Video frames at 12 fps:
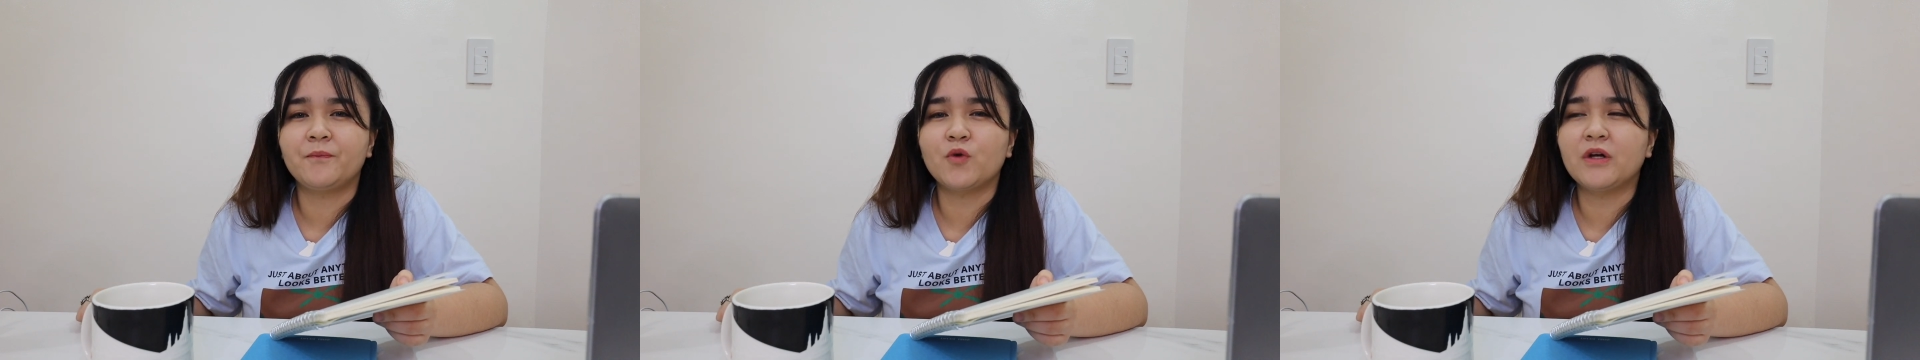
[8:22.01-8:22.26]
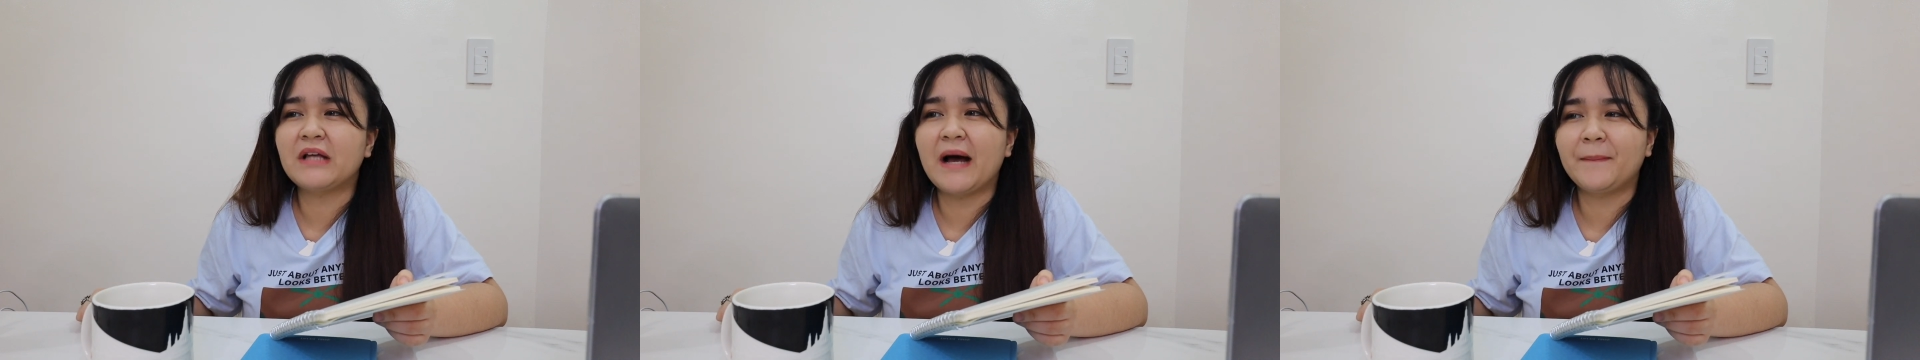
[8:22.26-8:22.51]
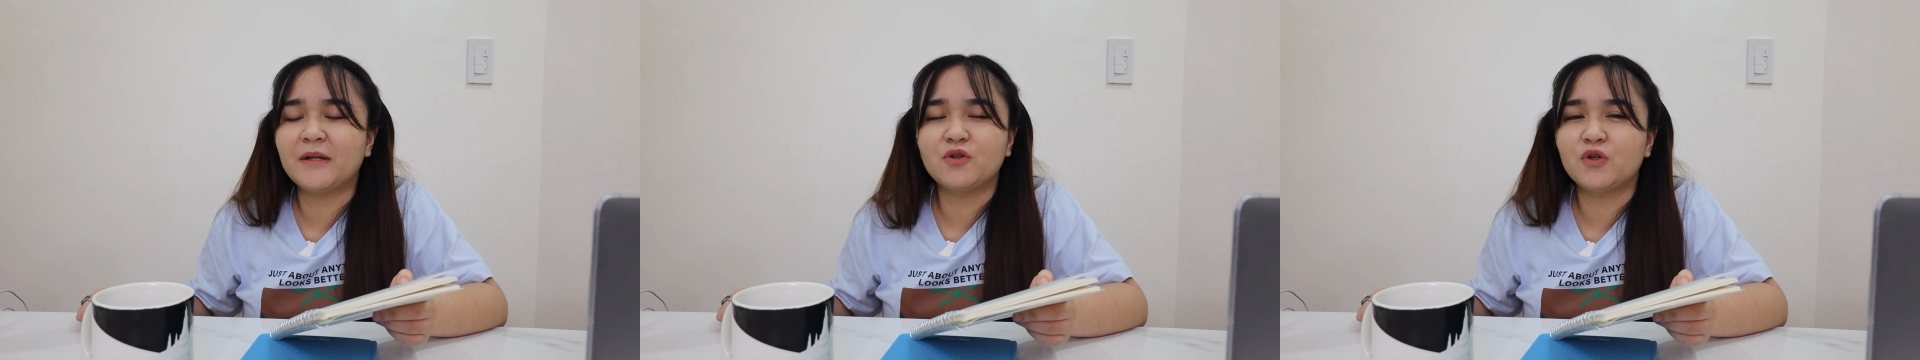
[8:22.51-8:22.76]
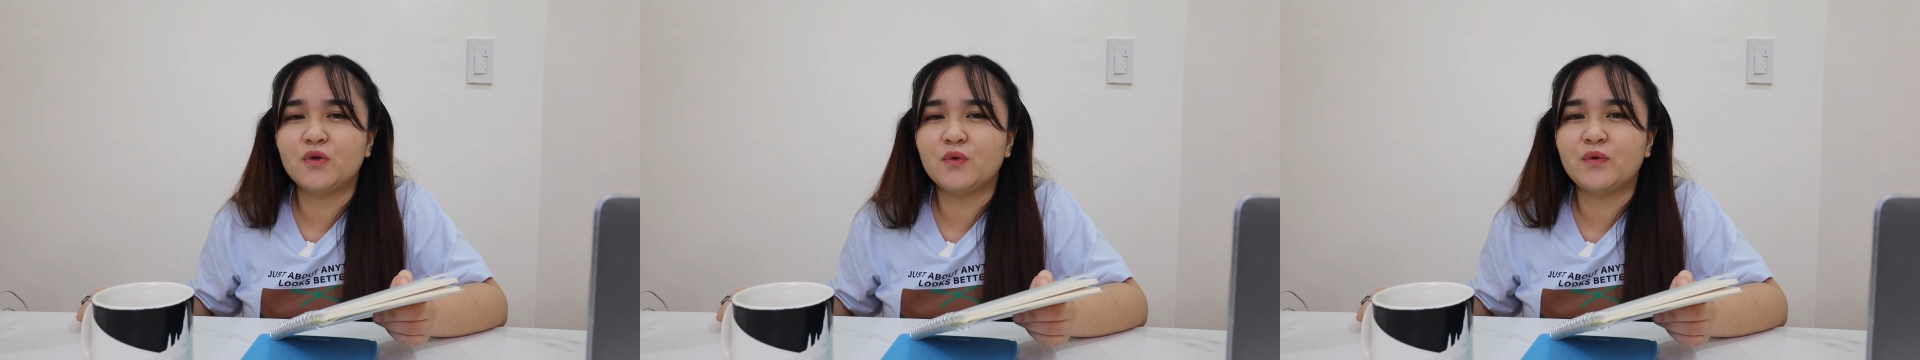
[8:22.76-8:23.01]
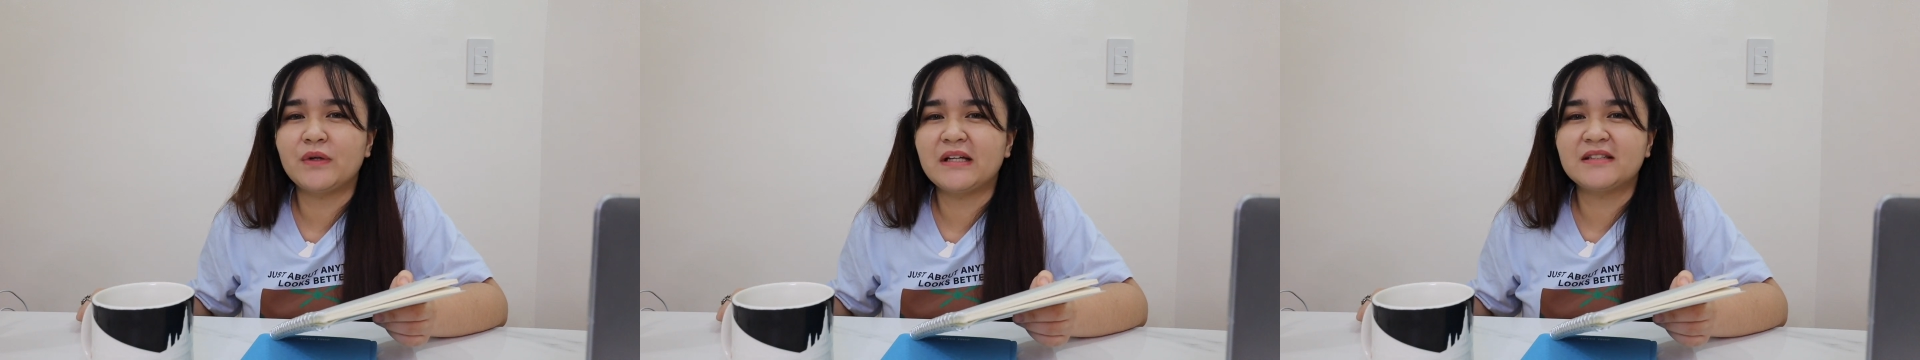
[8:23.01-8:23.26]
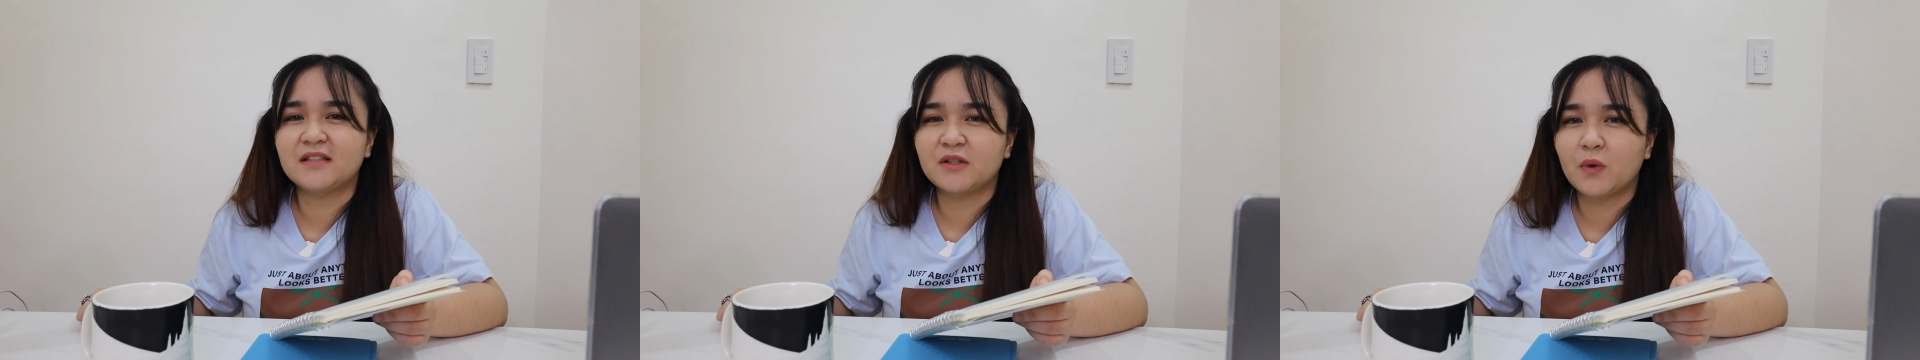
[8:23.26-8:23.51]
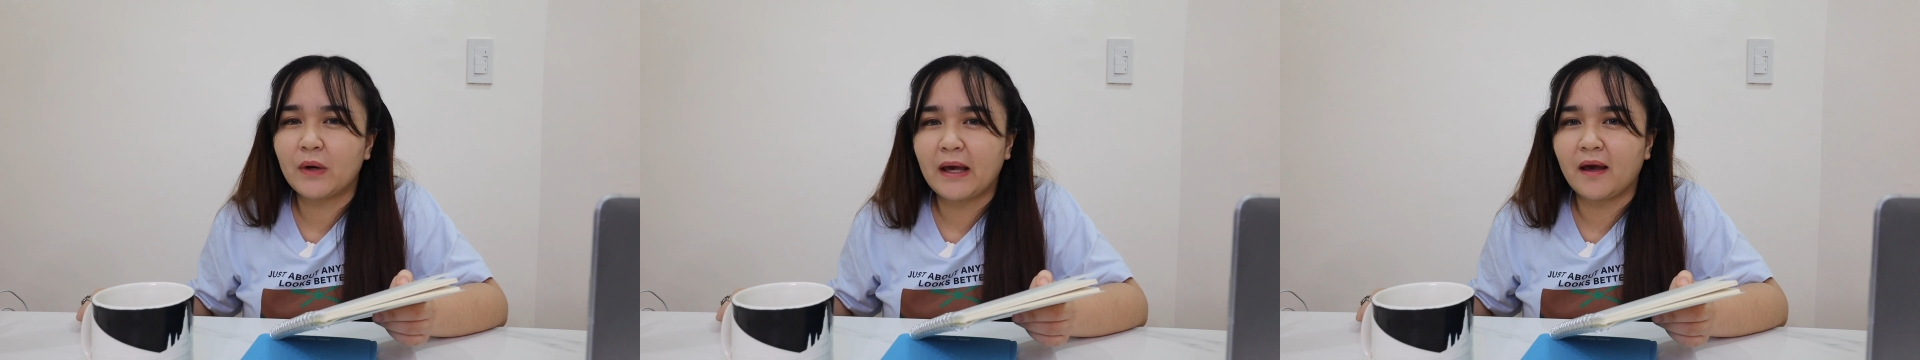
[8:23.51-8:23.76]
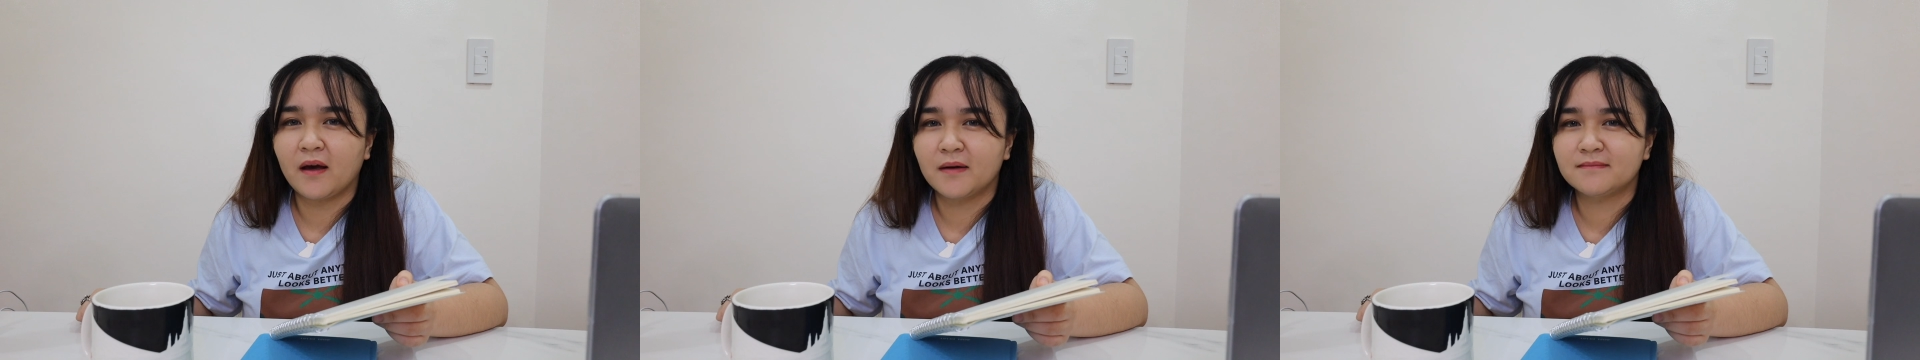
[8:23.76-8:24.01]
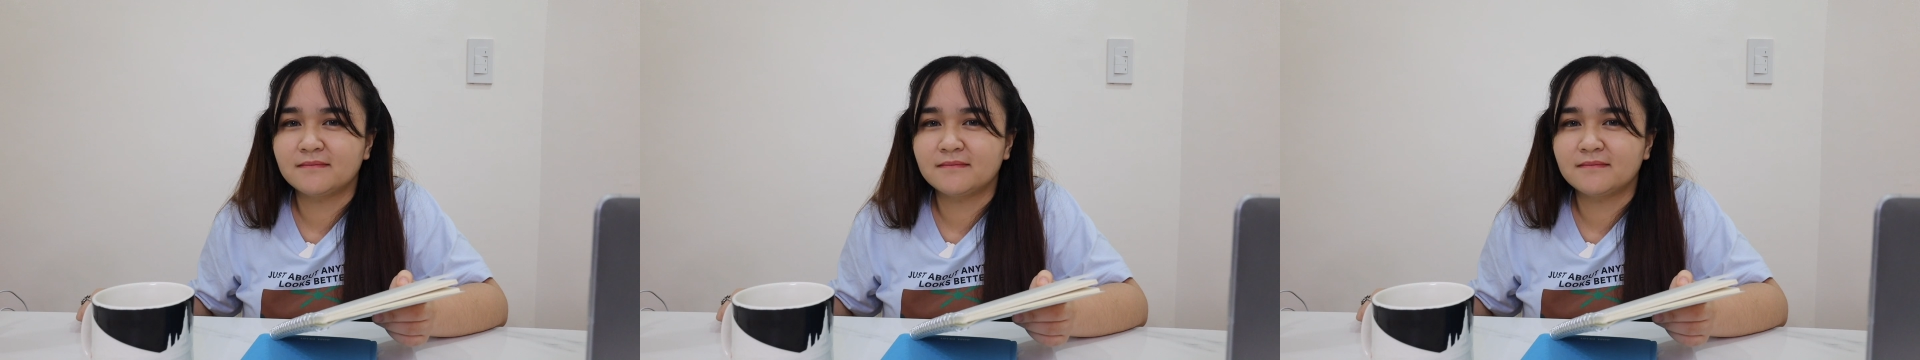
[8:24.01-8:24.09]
what happened to you isn't okay.